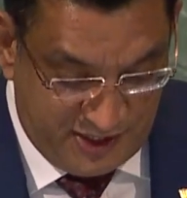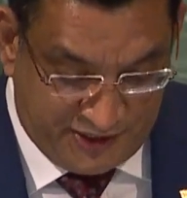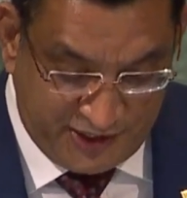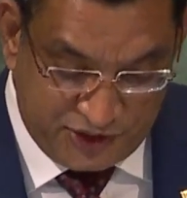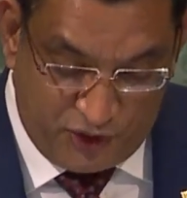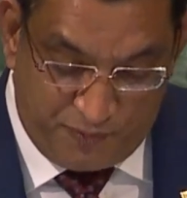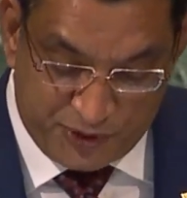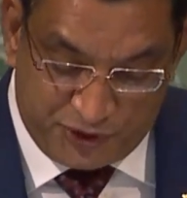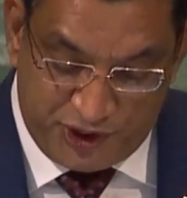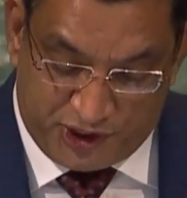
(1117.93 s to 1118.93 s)
It is an
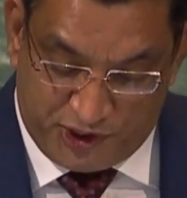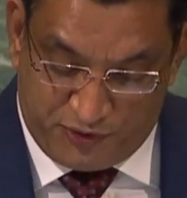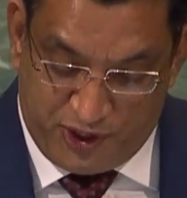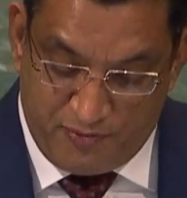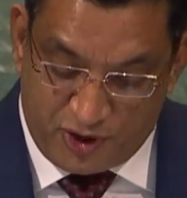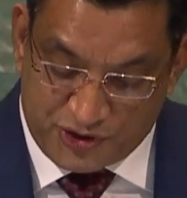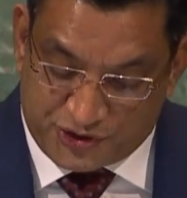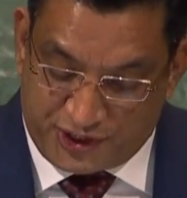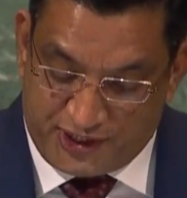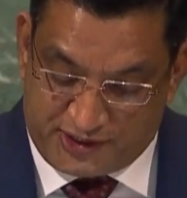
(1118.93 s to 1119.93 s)
opportunity to
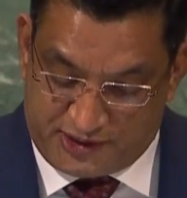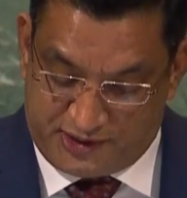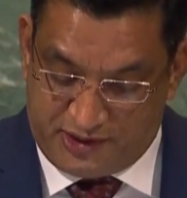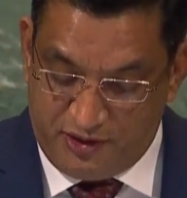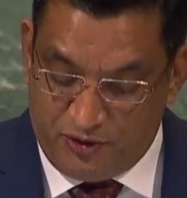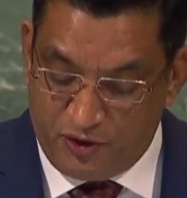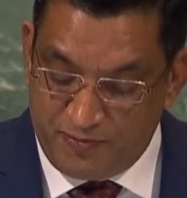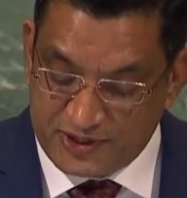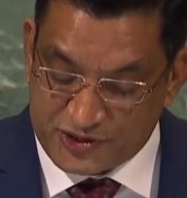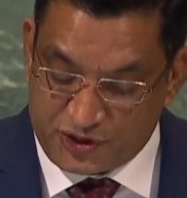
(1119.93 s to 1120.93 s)
demonstrate
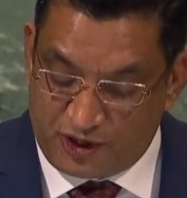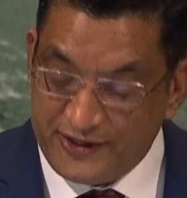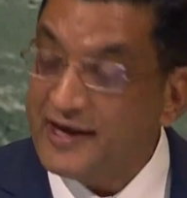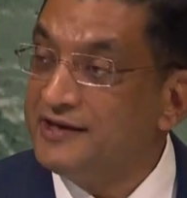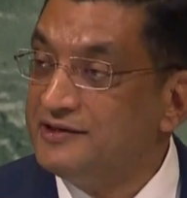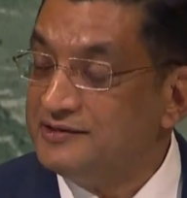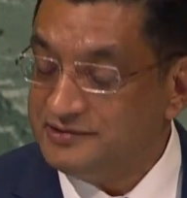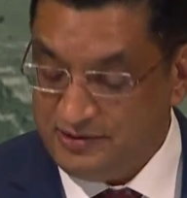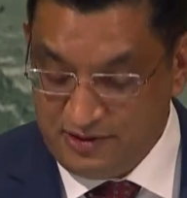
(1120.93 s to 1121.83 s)
global solidarity,